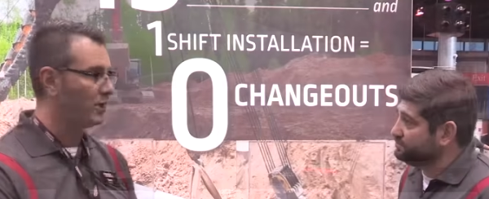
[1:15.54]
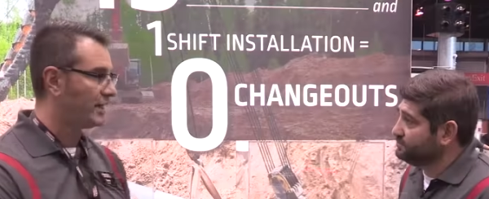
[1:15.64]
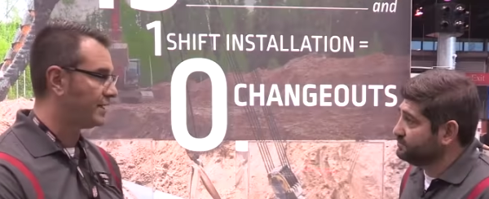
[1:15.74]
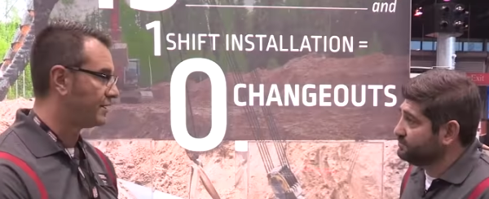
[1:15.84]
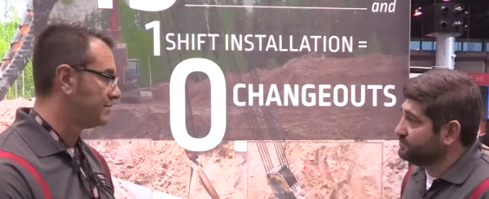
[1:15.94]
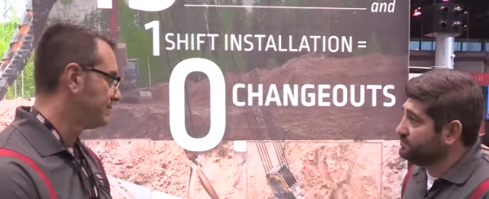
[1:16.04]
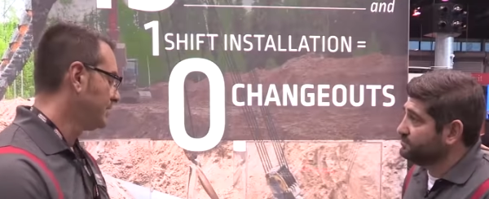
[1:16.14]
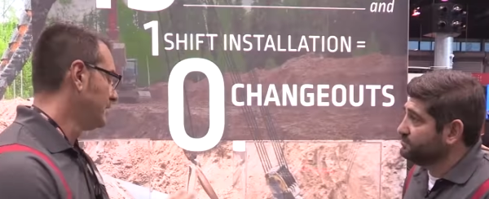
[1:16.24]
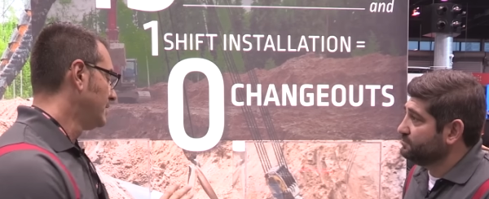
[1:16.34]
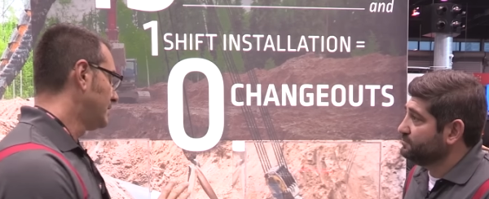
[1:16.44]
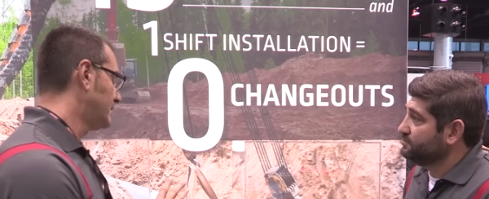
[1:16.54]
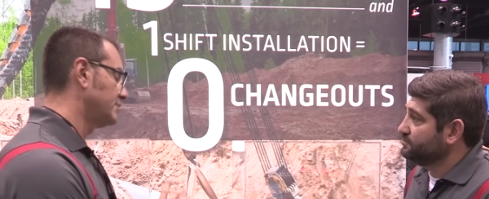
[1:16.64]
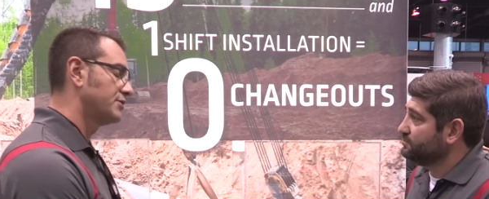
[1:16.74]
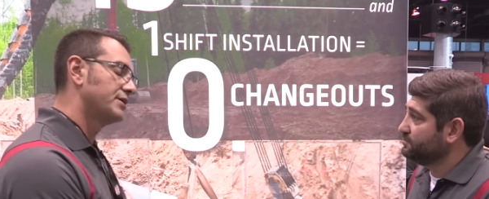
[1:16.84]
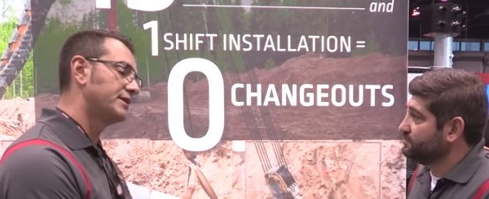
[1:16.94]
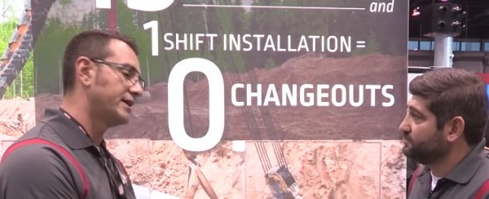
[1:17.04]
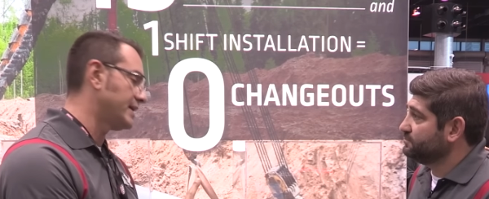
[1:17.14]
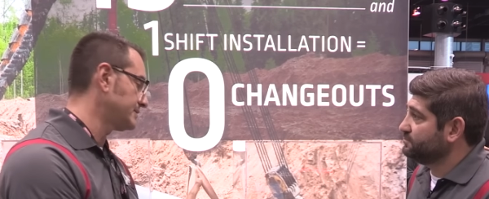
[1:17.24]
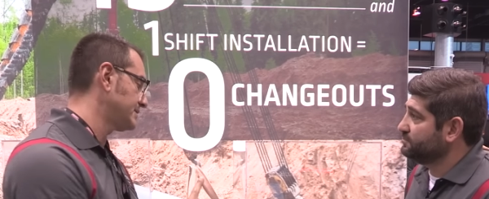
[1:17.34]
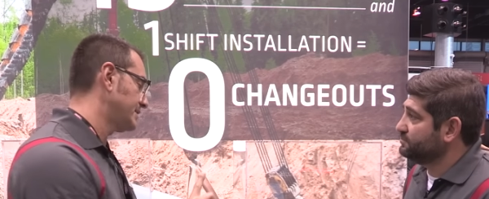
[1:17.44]
Speaker 1: wire. Uh, you can
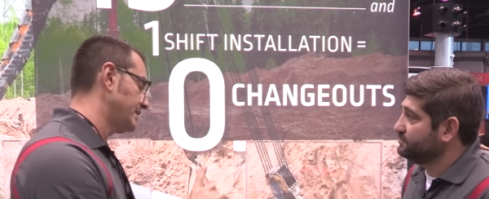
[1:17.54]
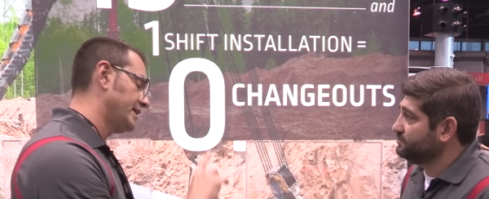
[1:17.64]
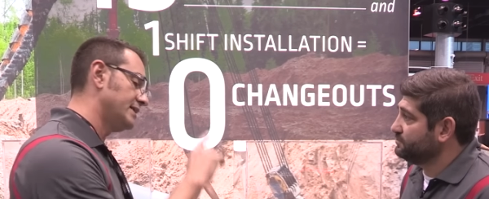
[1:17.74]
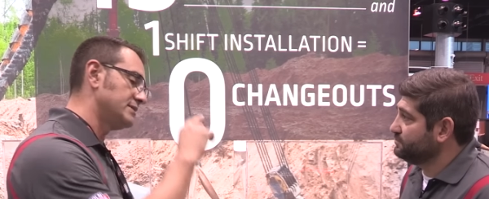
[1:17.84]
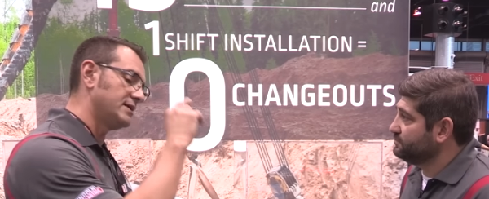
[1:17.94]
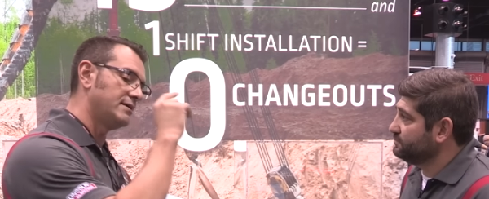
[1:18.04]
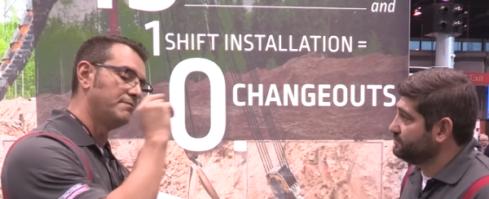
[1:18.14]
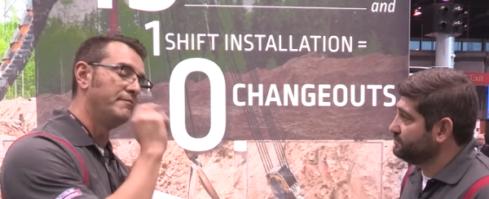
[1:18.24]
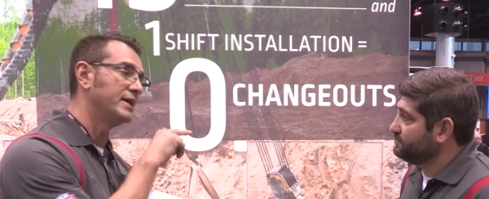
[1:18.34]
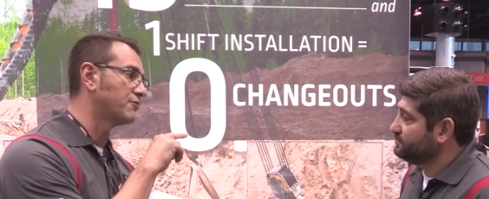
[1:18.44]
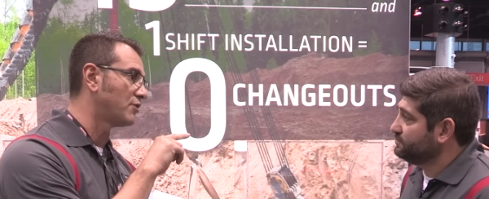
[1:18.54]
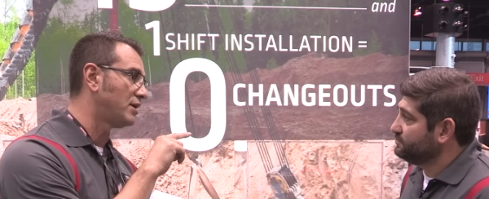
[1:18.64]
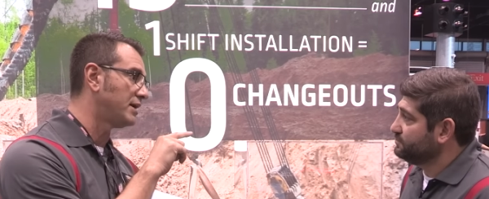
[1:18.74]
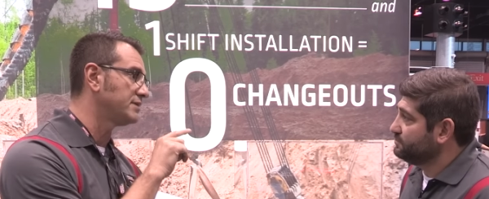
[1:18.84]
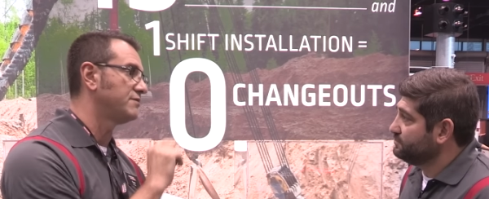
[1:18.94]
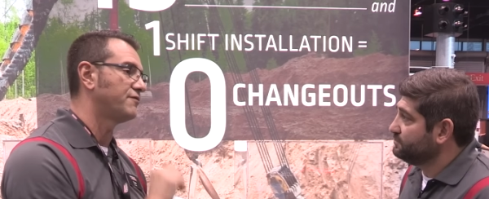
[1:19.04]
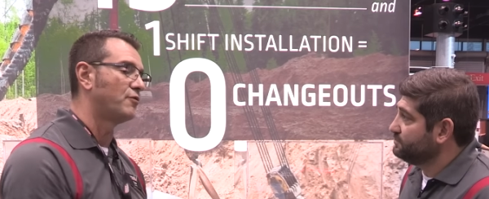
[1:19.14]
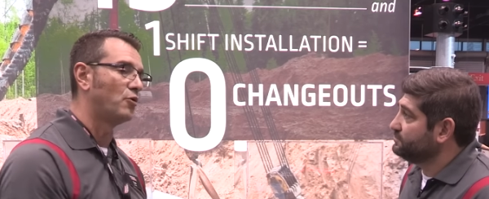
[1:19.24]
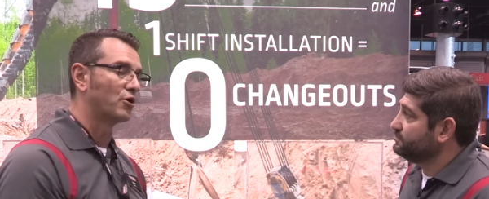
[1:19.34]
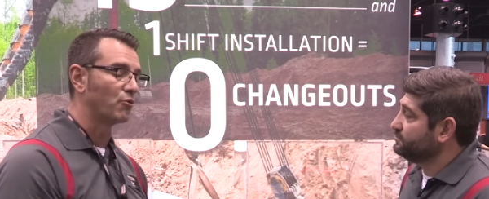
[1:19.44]
get it in uh, MIG rod
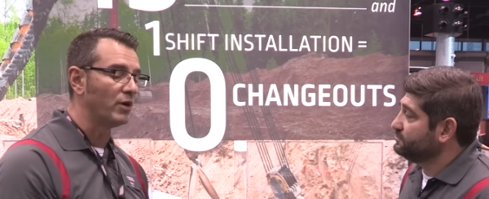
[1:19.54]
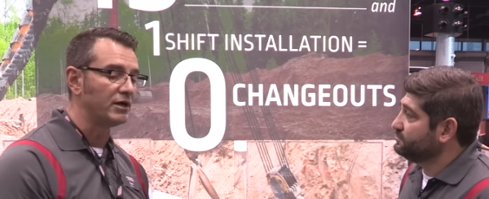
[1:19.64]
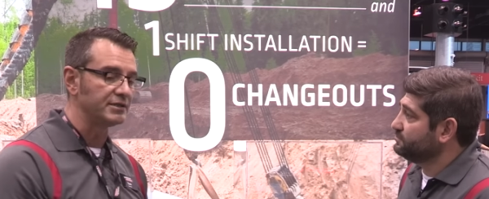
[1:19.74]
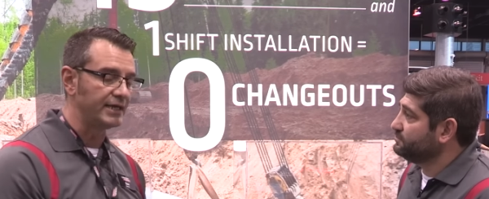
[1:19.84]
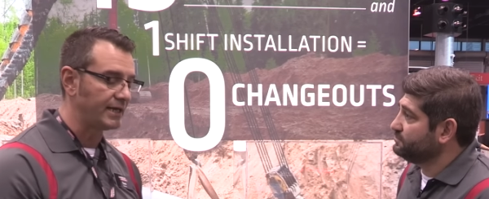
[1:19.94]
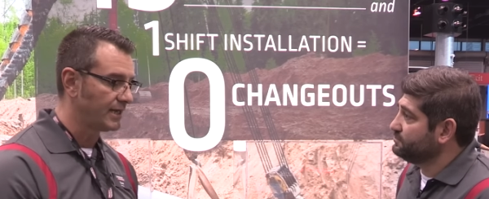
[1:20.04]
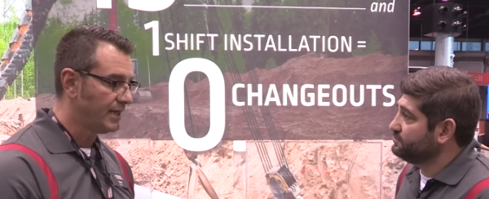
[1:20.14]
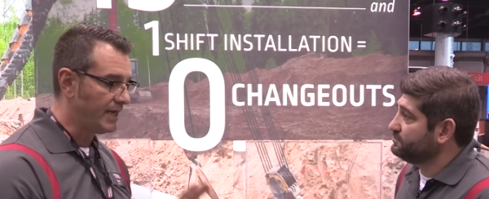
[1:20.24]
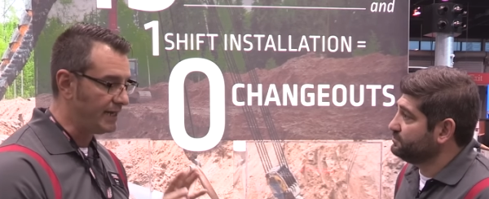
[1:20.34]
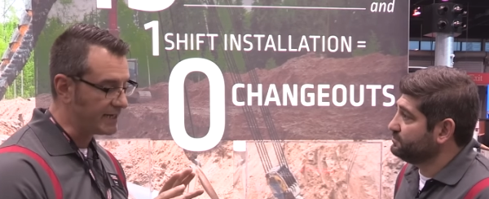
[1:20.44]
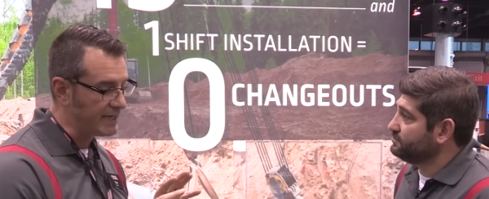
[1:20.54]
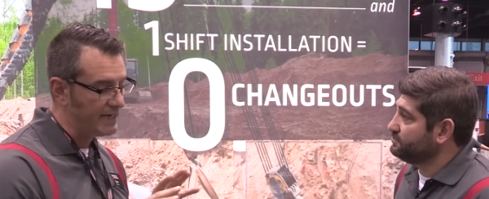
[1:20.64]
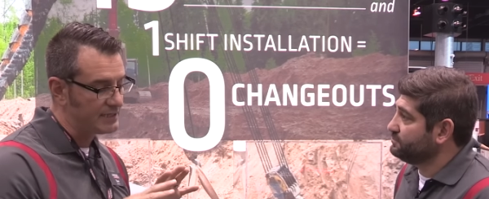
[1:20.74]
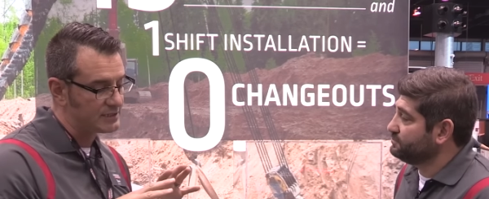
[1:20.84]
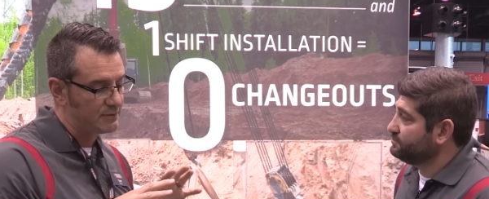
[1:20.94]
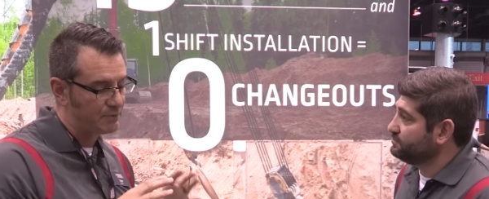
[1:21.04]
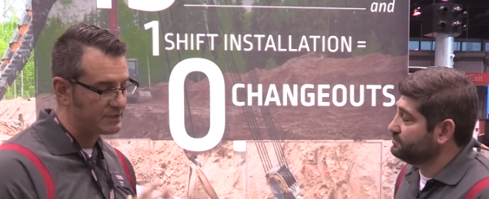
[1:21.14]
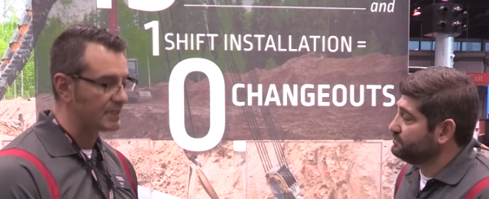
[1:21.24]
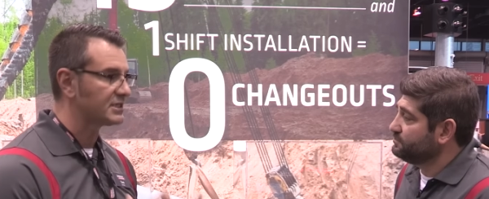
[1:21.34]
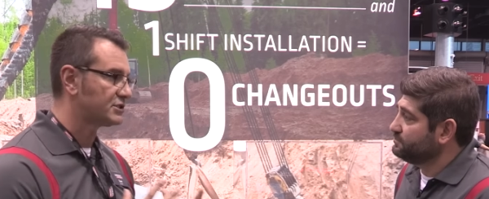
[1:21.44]
for welding. And again, it's to
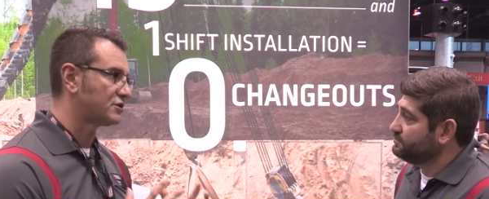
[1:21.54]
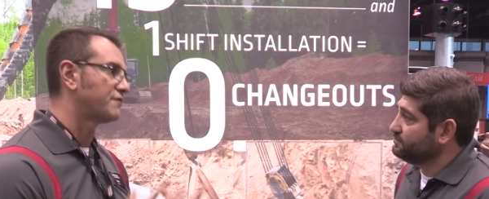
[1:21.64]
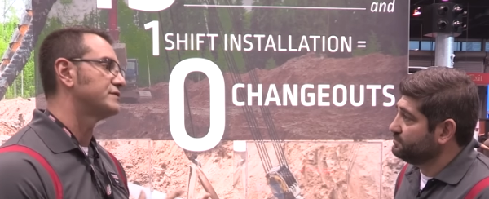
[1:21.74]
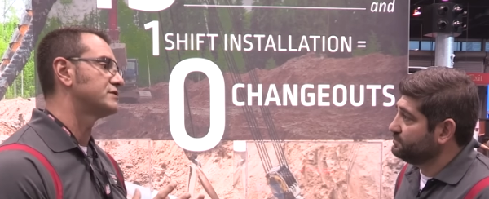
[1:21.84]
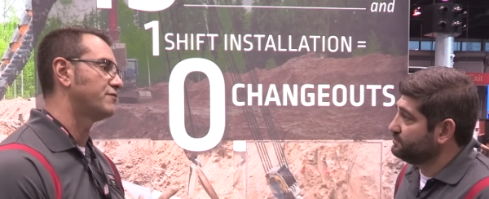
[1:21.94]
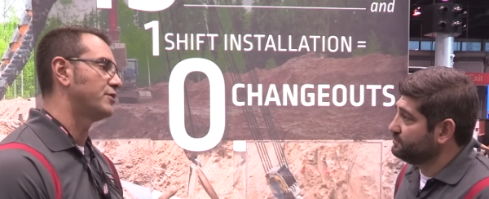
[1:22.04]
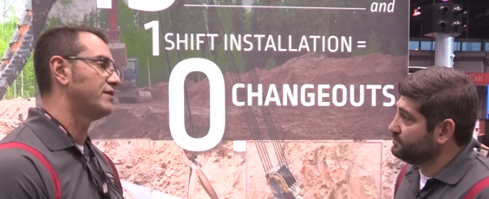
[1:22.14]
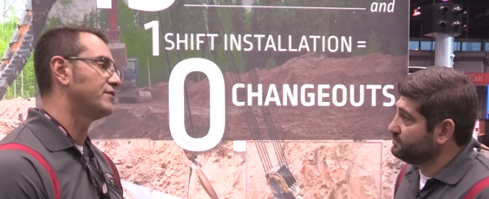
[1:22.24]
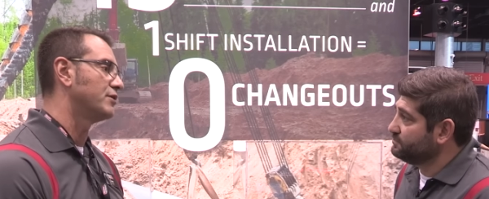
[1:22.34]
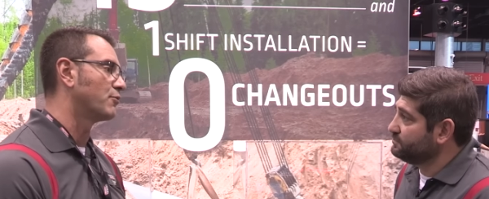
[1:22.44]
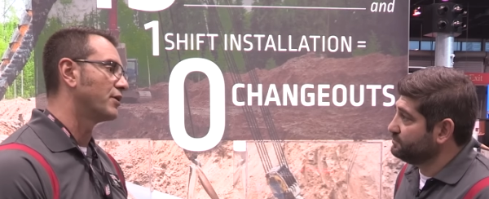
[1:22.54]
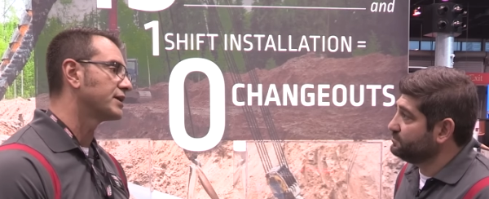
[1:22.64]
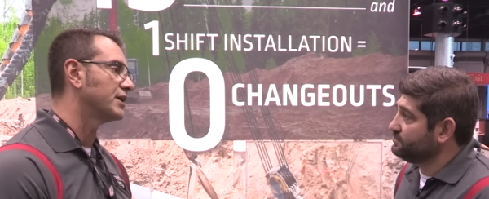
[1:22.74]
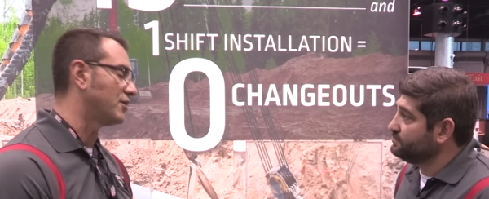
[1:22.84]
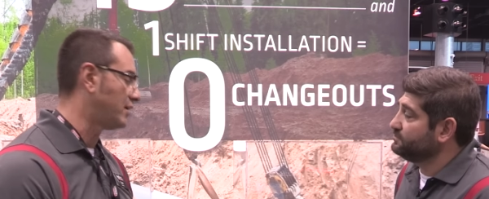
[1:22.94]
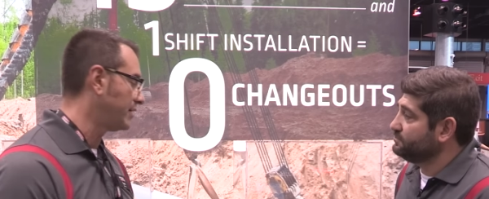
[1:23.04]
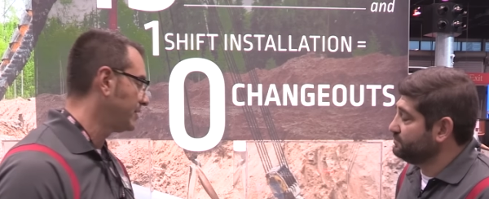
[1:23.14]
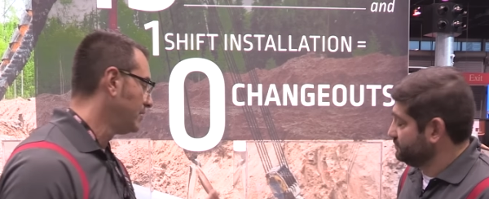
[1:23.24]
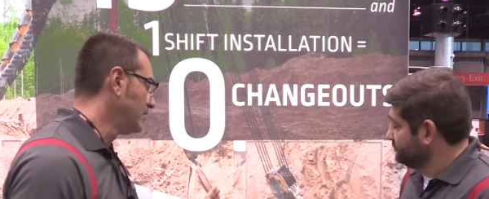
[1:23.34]
protect the surface of whatever you're working on.